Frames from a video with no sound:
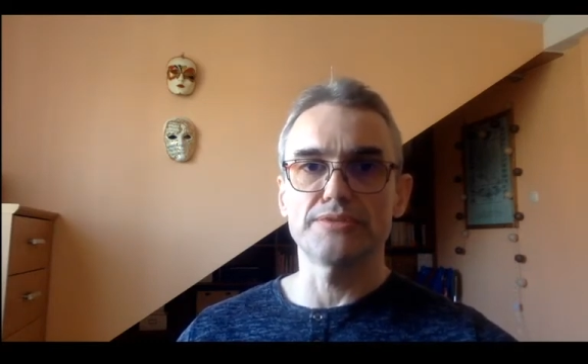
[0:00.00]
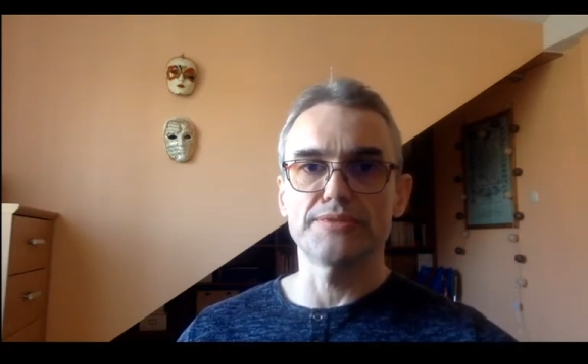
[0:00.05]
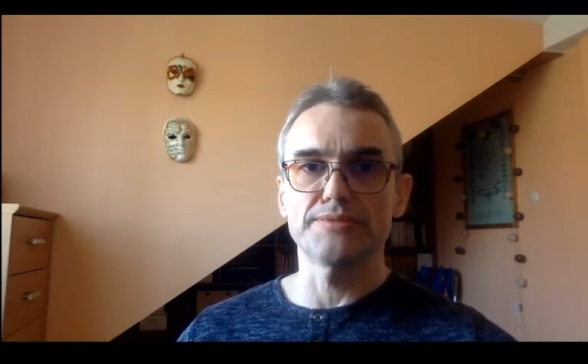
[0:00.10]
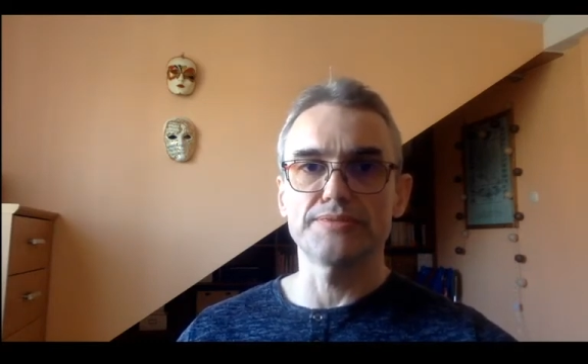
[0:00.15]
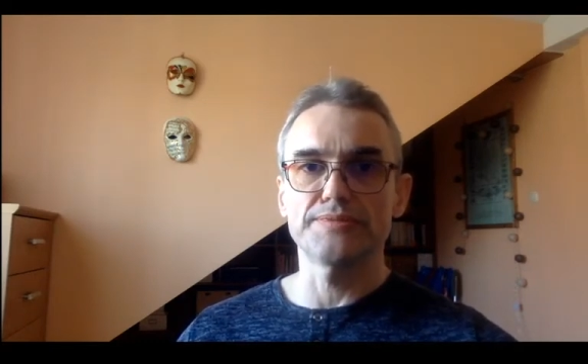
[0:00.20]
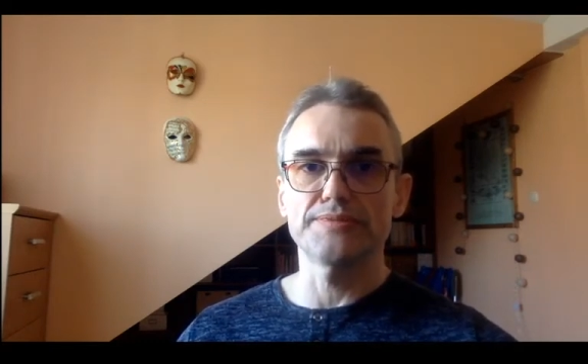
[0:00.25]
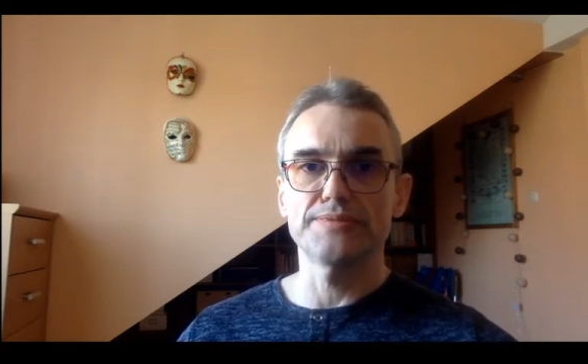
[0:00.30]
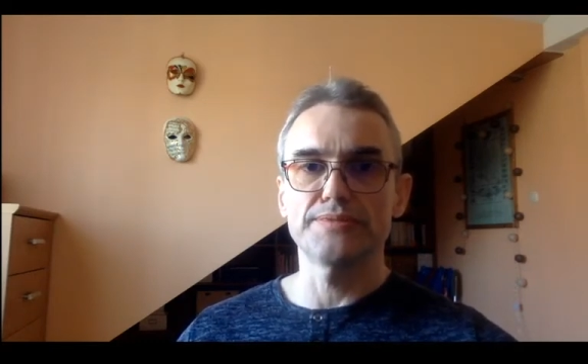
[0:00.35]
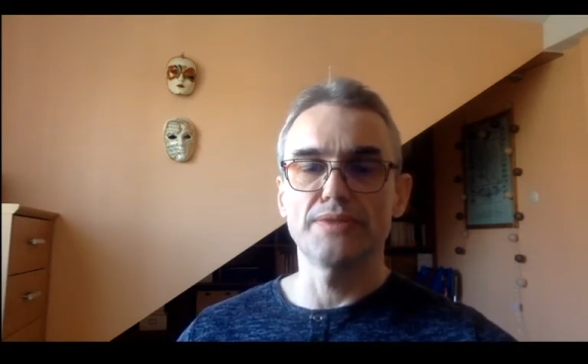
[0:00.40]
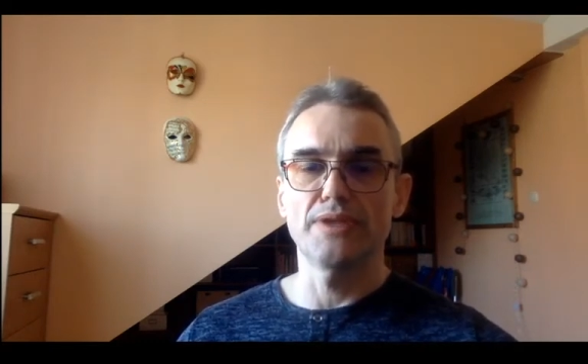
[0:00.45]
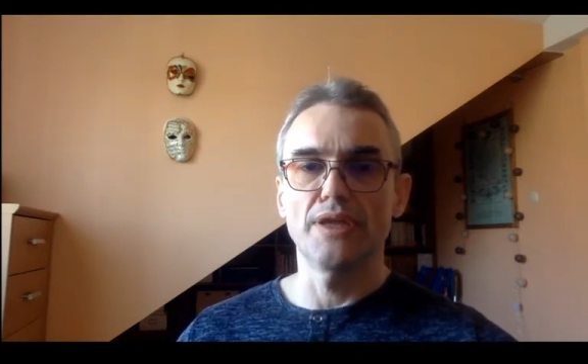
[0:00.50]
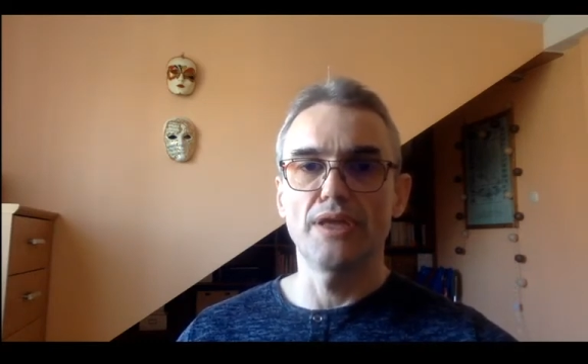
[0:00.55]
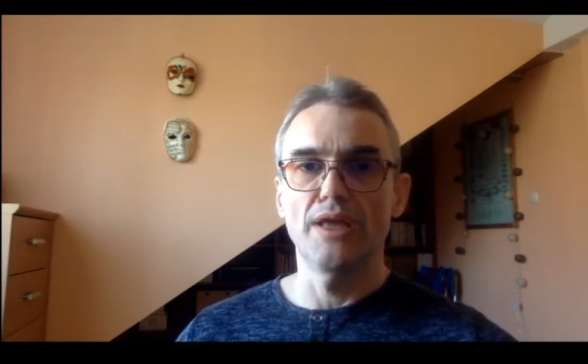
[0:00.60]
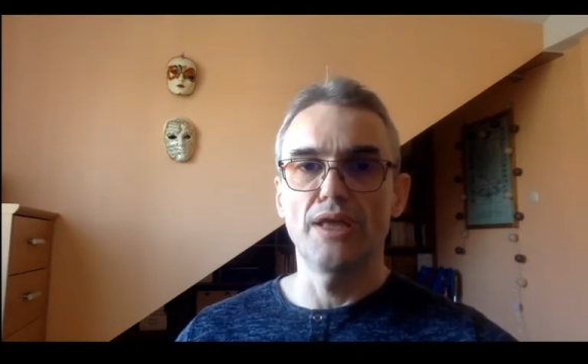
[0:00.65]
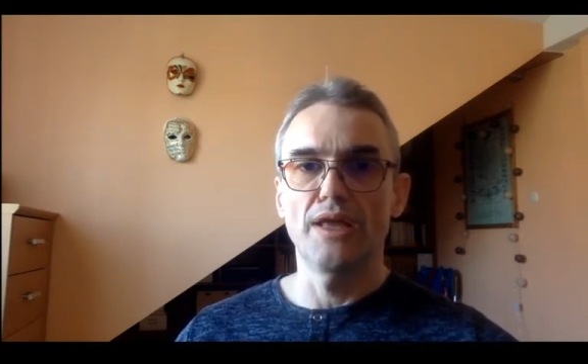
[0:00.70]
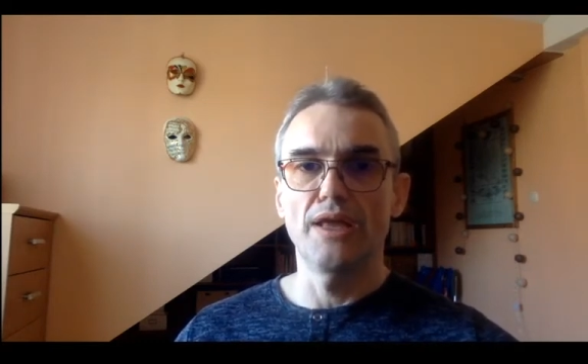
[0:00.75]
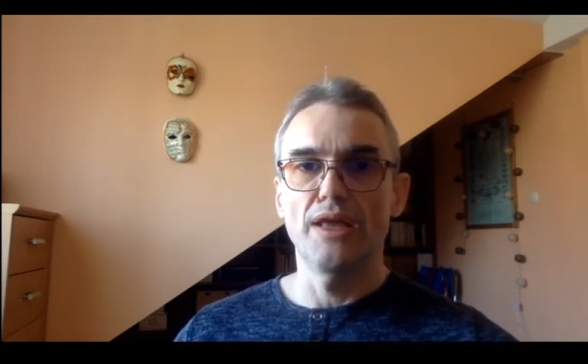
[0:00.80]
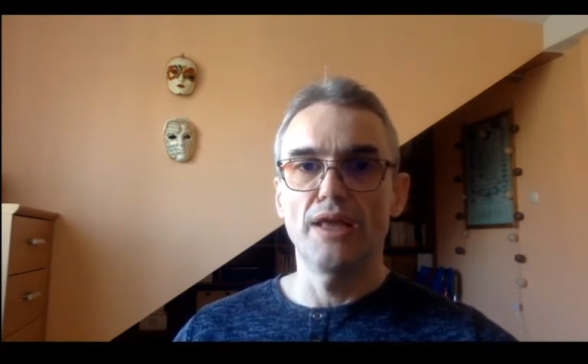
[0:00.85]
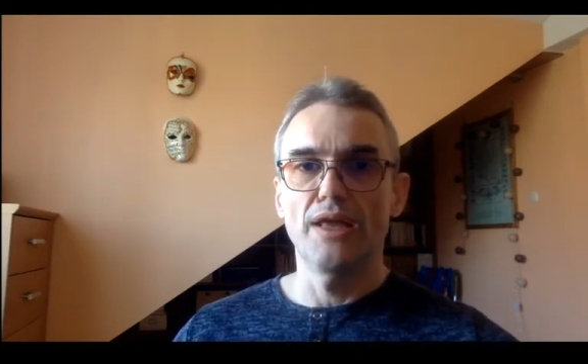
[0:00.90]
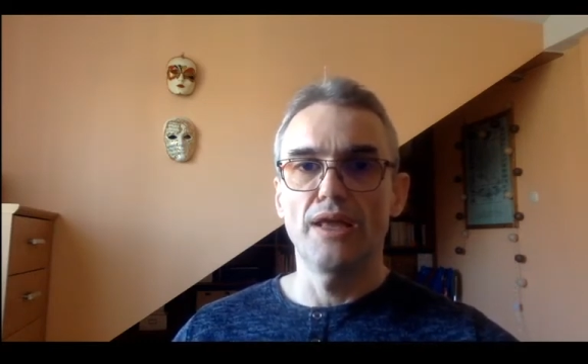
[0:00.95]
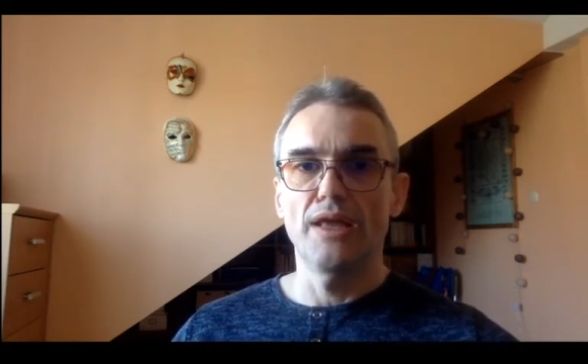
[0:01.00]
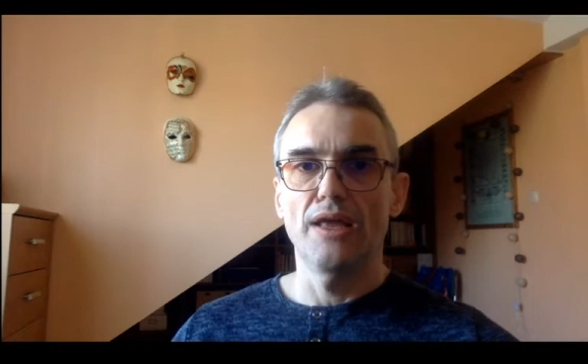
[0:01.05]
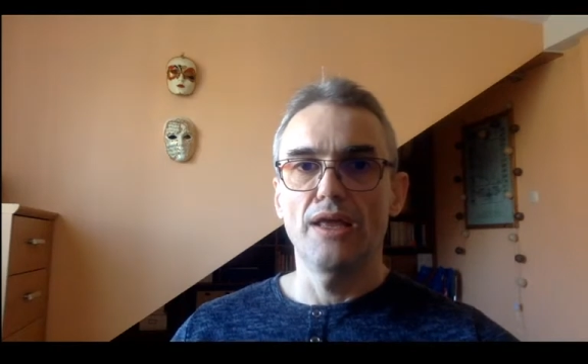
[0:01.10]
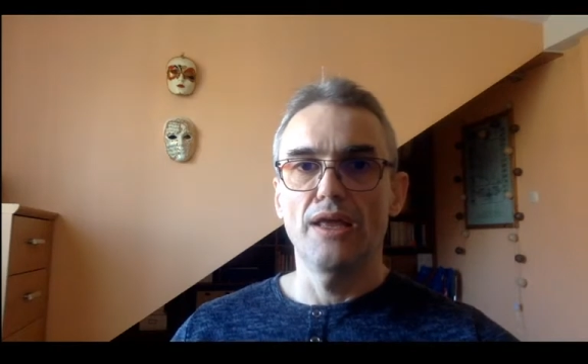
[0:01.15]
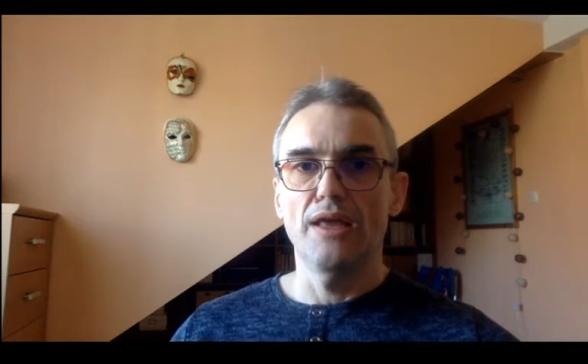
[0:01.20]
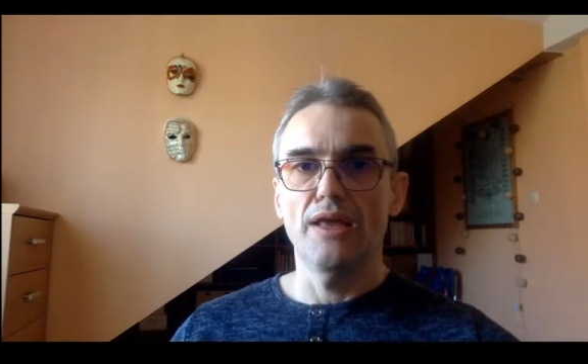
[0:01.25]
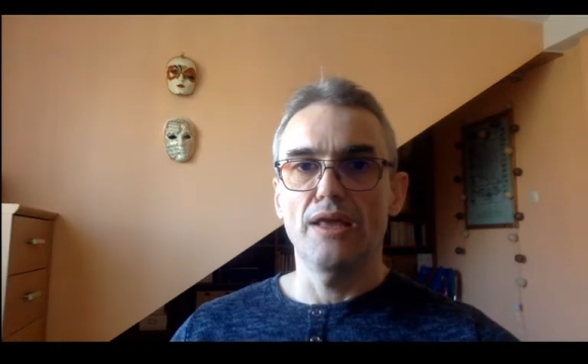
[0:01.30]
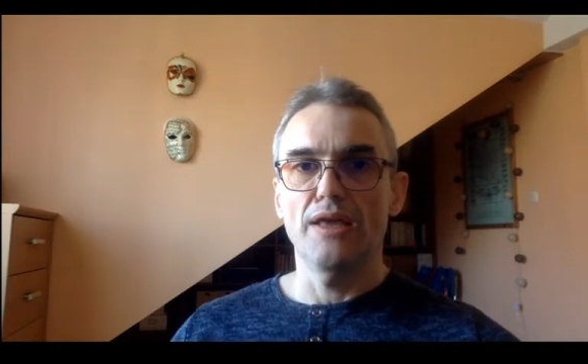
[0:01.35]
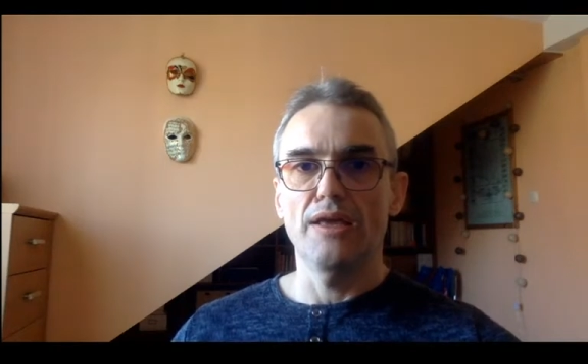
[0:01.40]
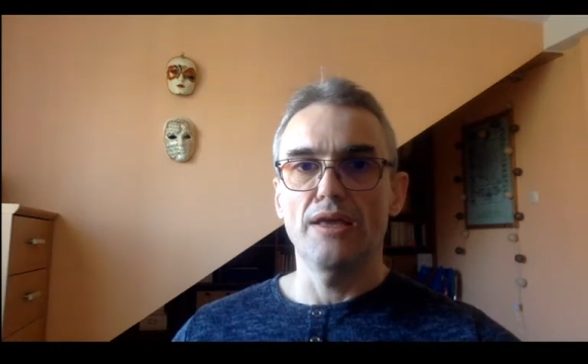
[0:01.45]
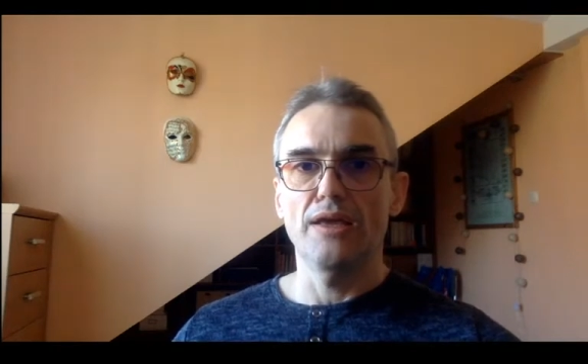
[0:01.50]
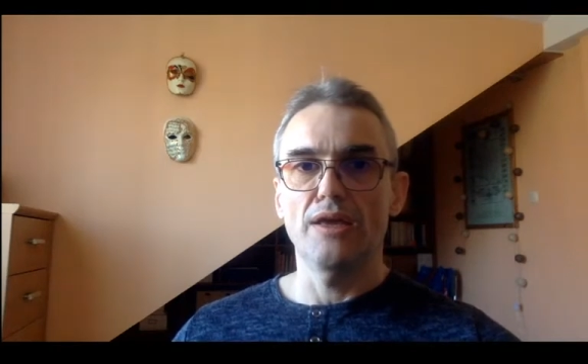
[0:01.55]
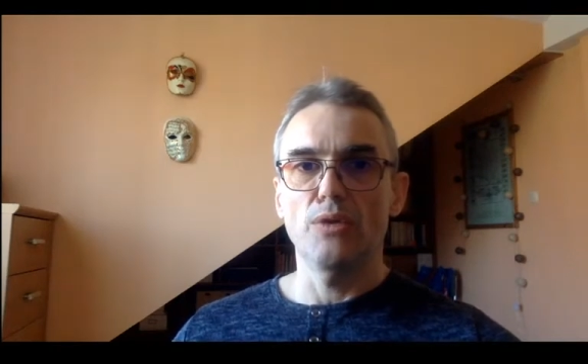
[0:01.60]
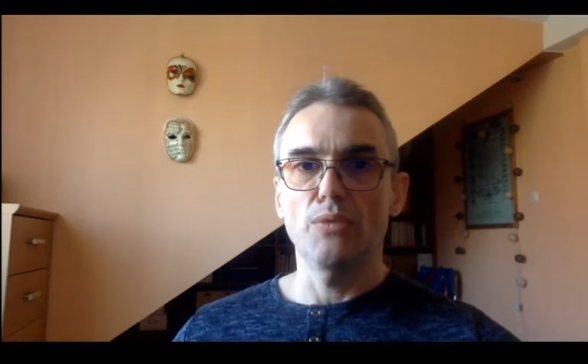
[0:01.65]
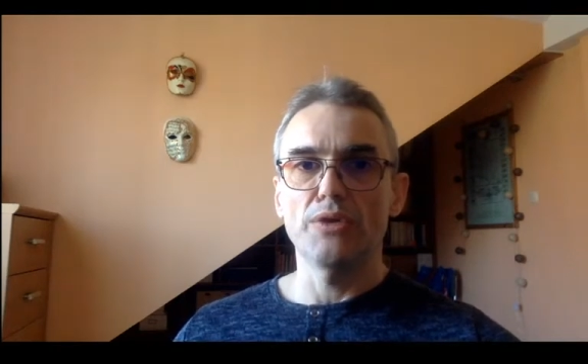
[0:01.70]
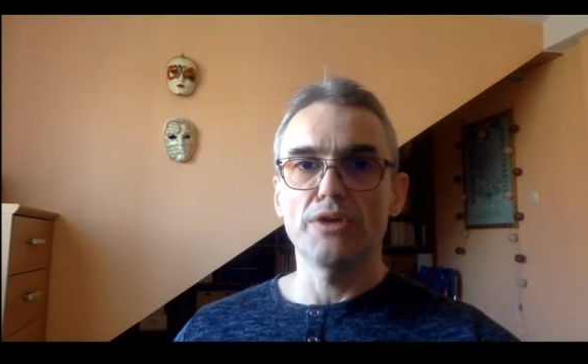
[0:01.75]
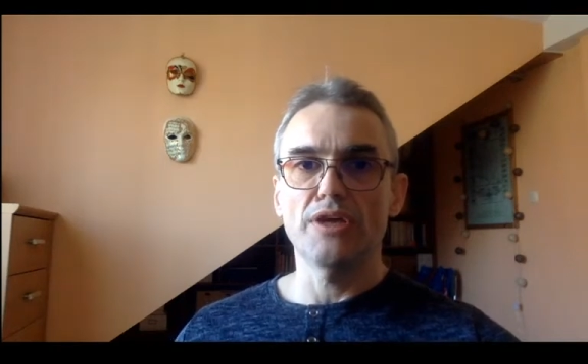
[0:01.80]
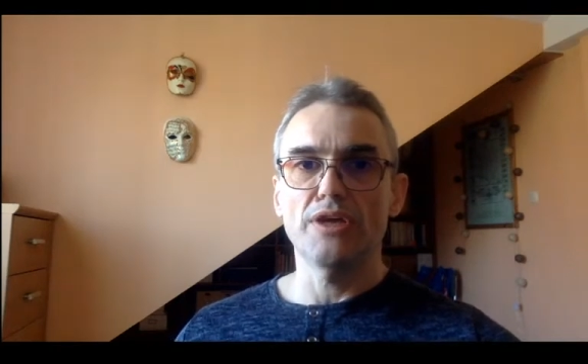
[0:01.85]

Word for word: We